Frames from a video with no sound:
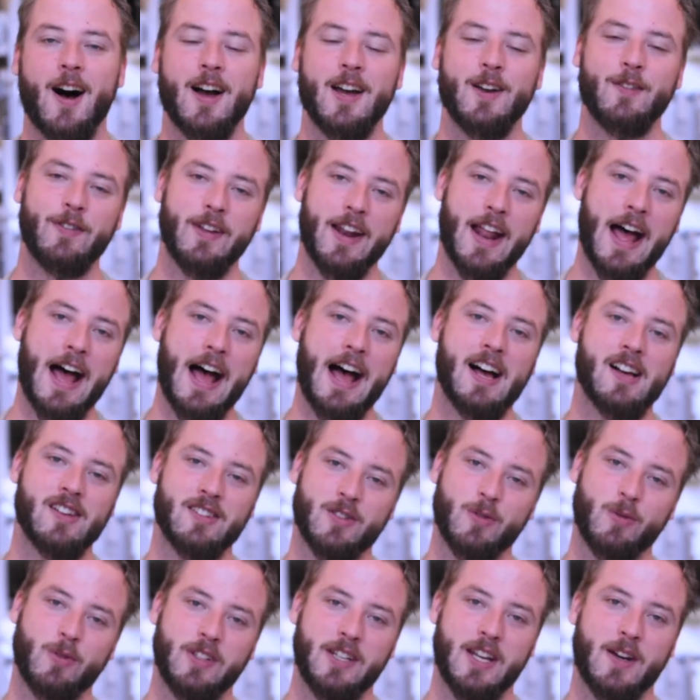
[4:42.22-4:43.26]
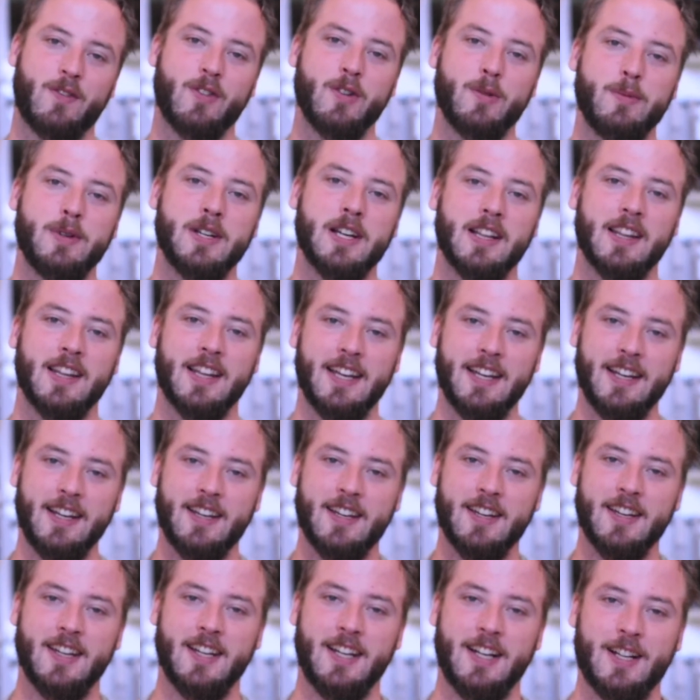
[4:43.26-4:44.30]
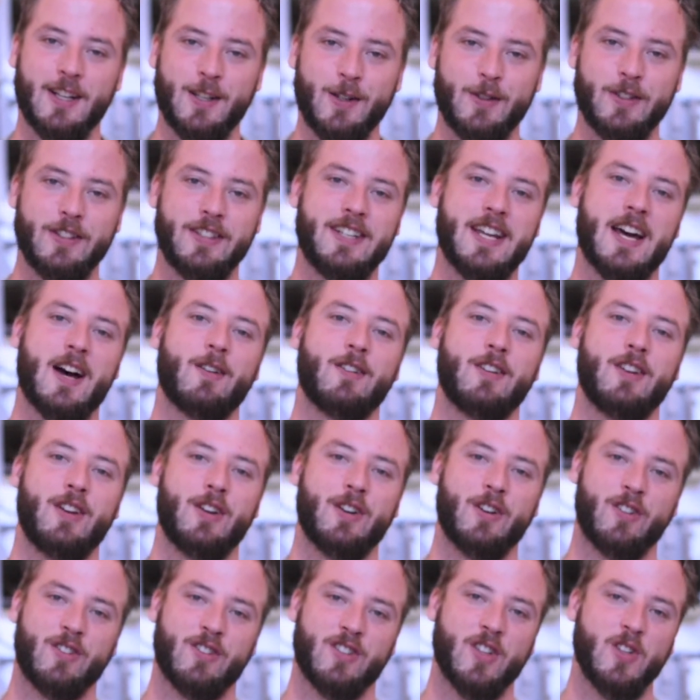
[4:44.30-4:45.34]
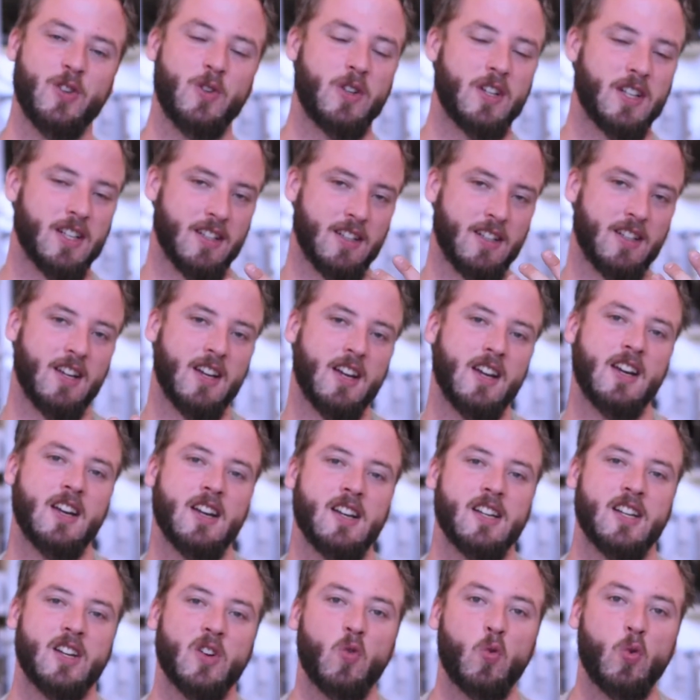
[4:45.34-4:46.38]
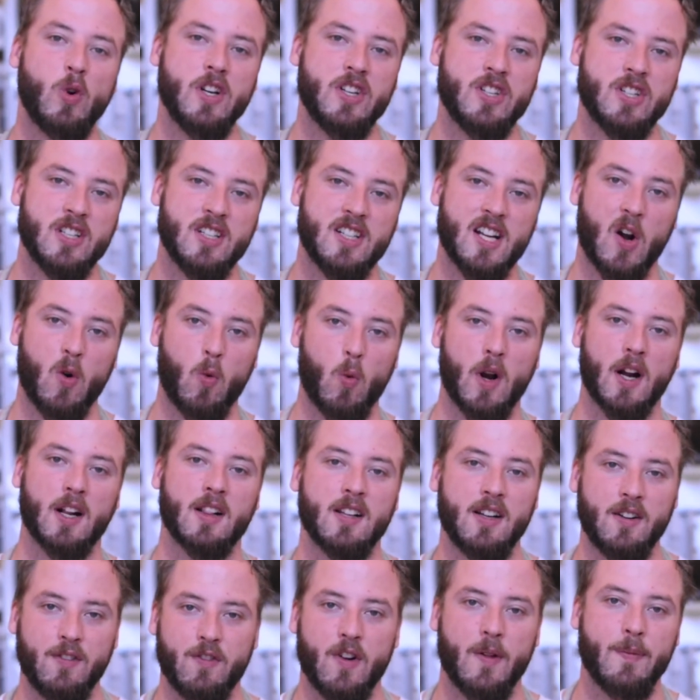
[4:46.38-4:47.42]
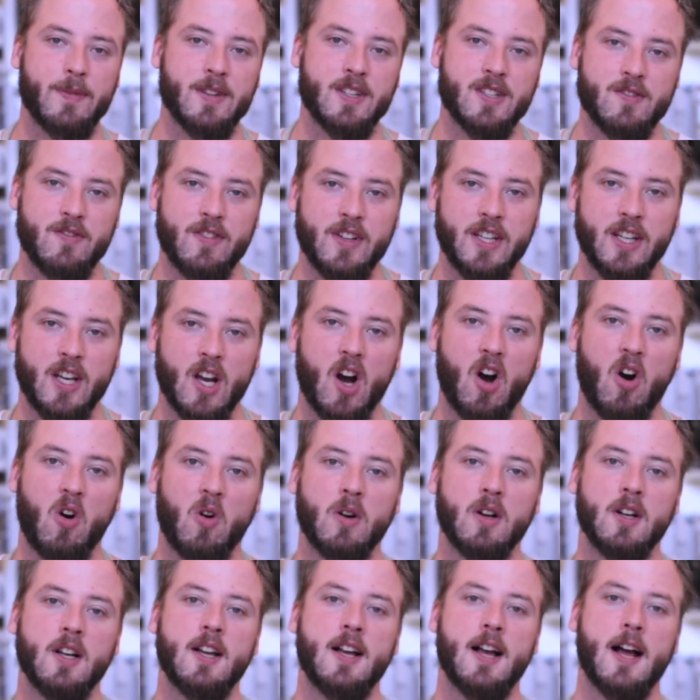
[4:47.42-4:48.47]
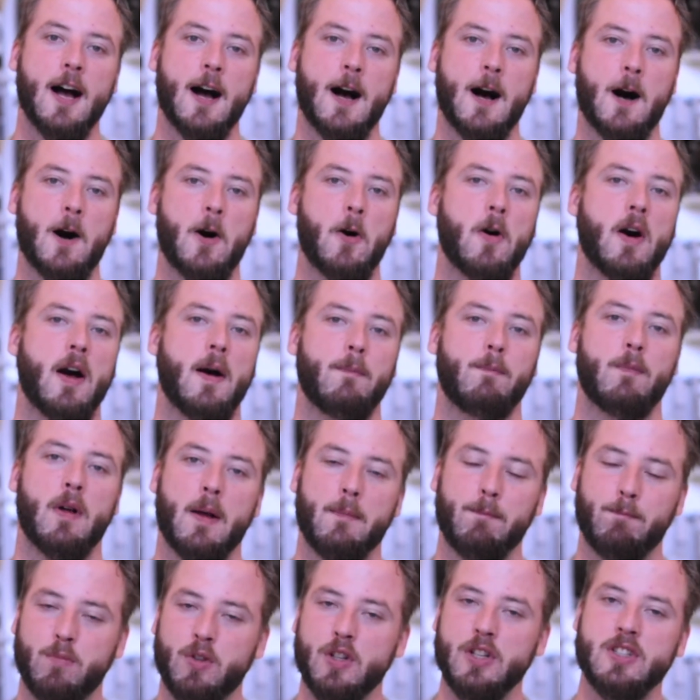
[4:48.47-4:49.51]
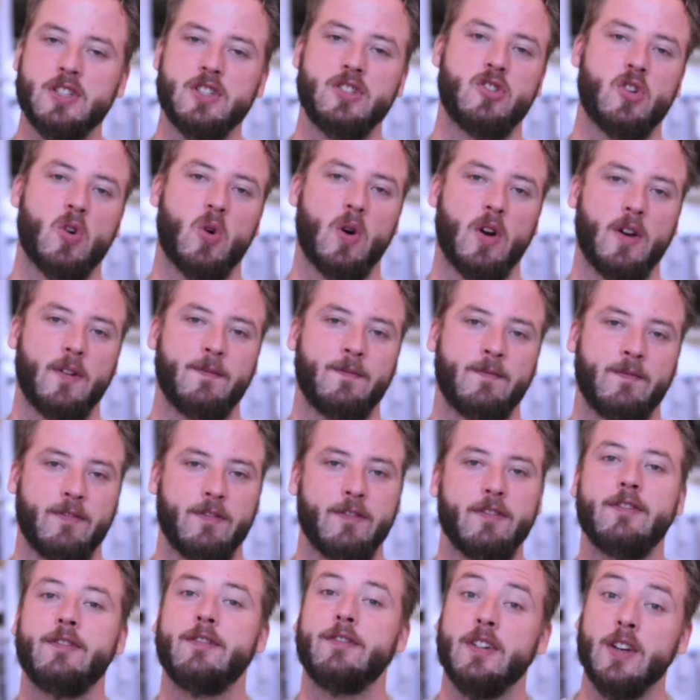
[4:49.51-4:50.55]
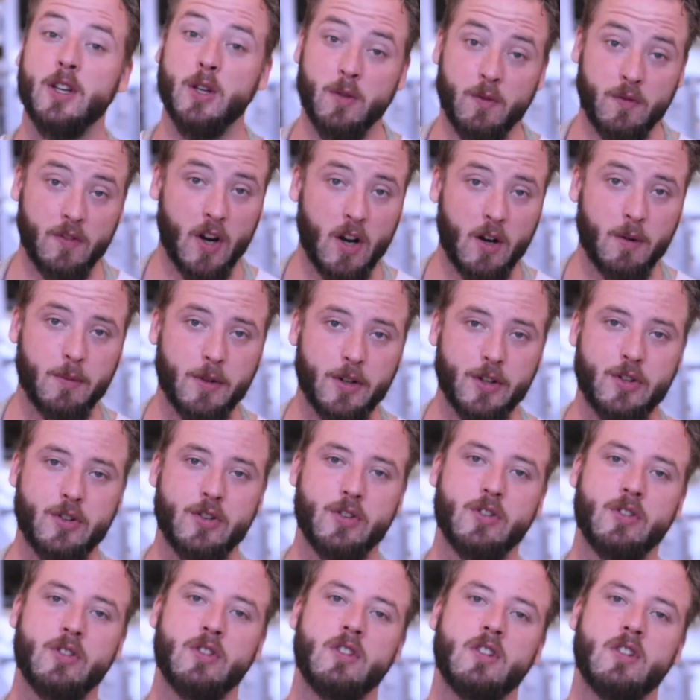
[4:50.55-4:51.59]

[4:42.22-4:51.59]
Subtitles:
If it has, there will definitely be a link included down here so you can reach it directly from this video. And please enjoy. Thank you very much.